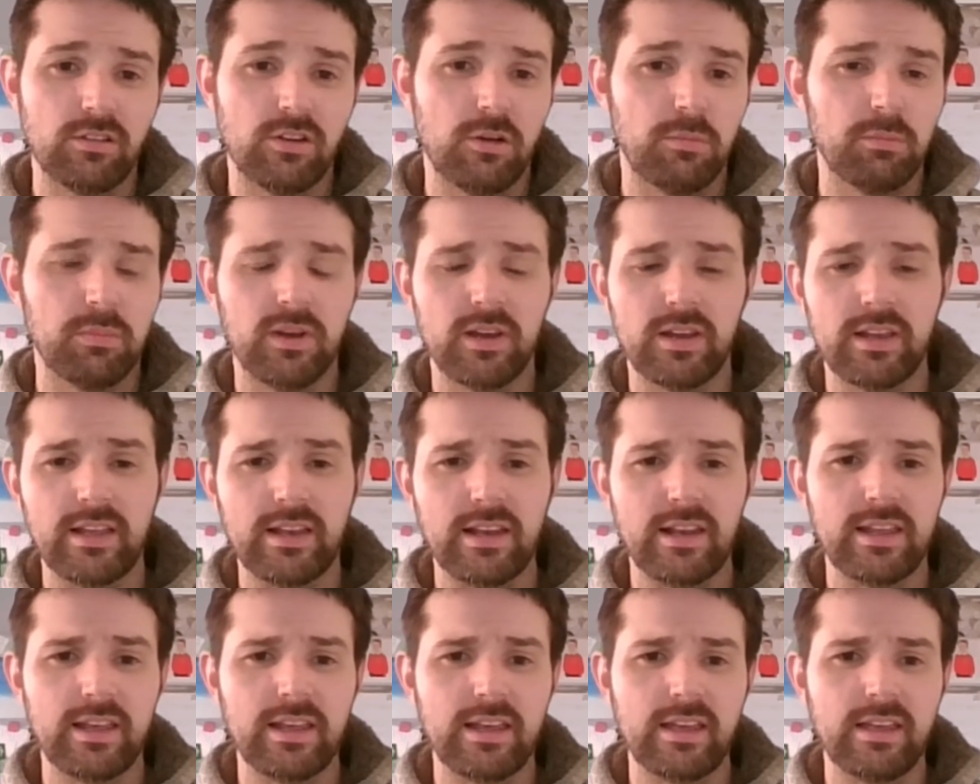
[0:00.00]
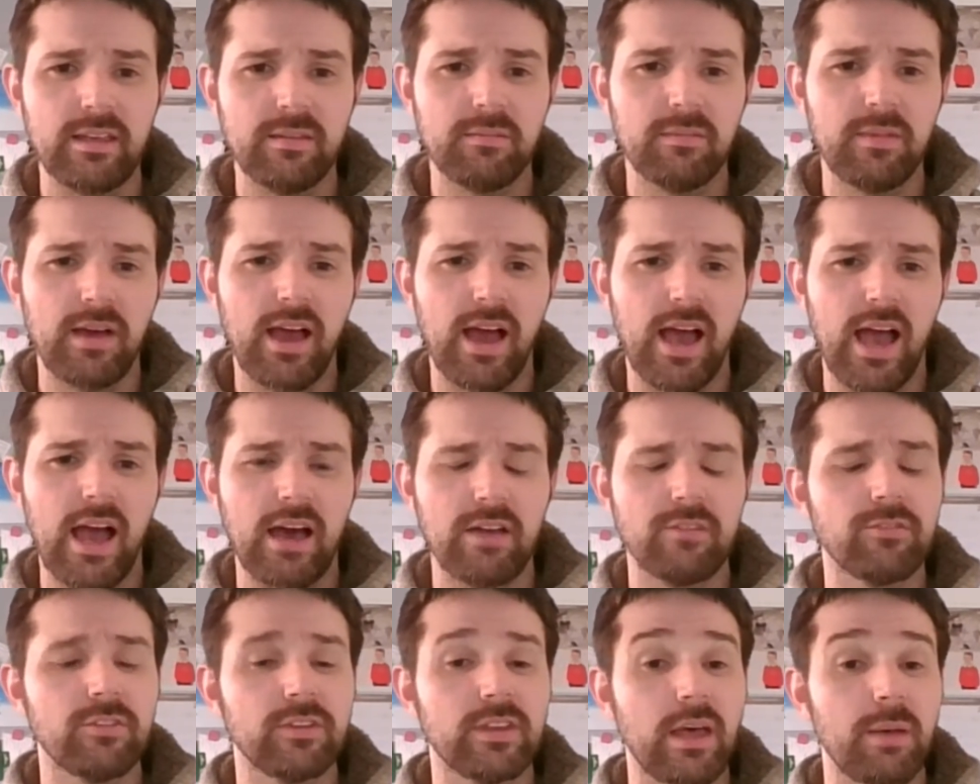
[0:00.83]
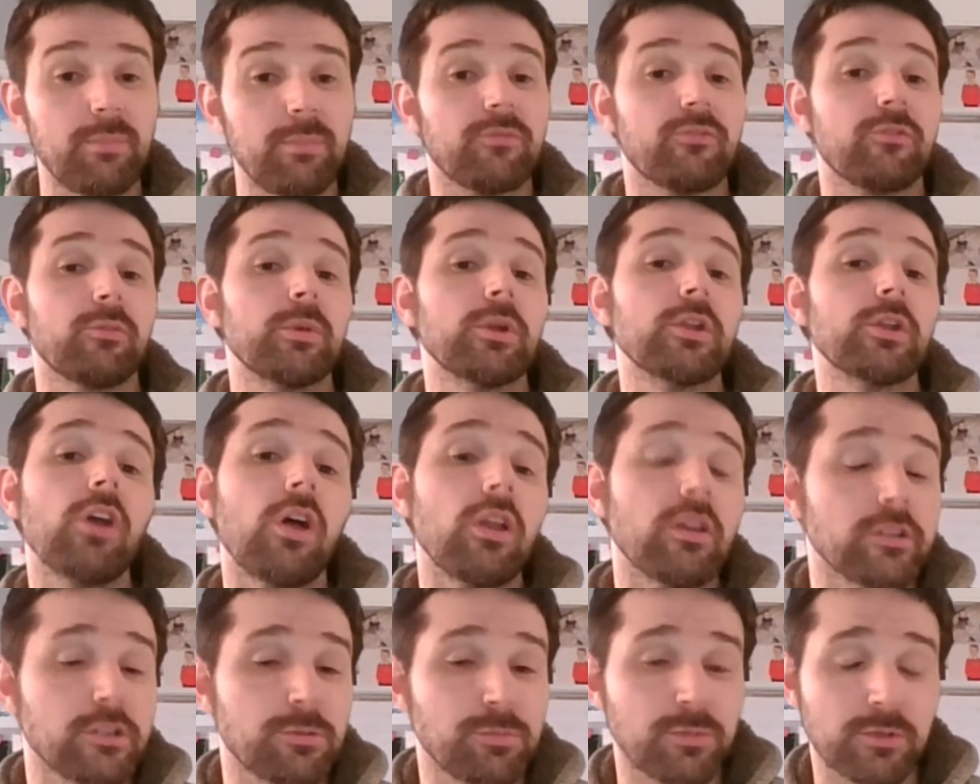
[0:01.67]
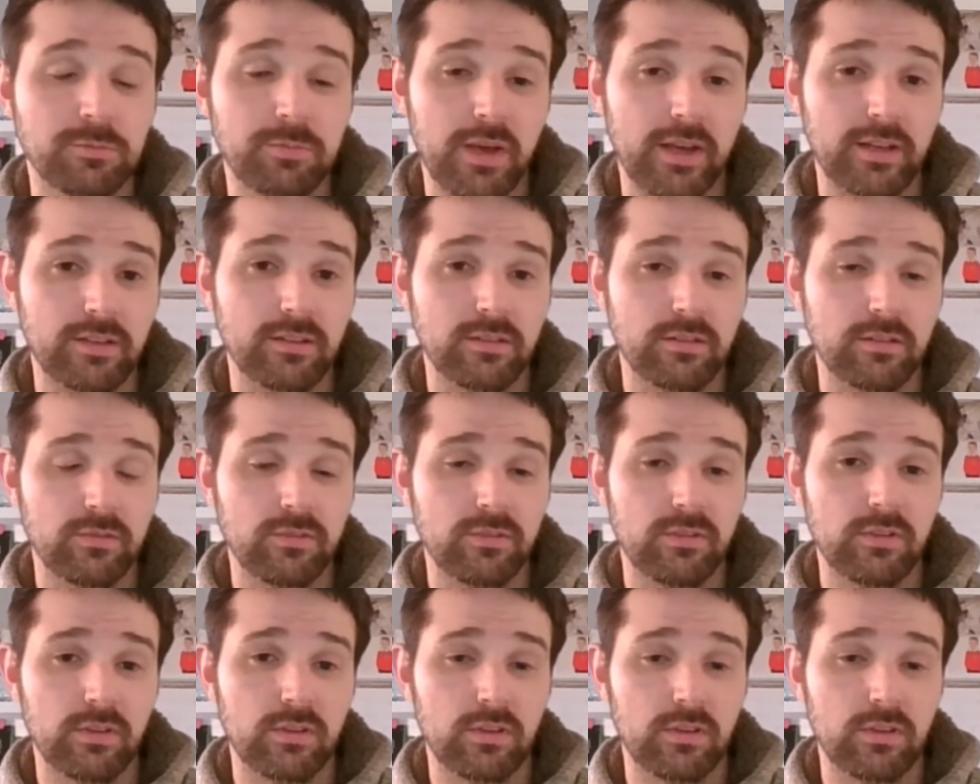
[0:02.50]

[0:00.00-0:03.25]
completely out of your depth from a knowledge perspective.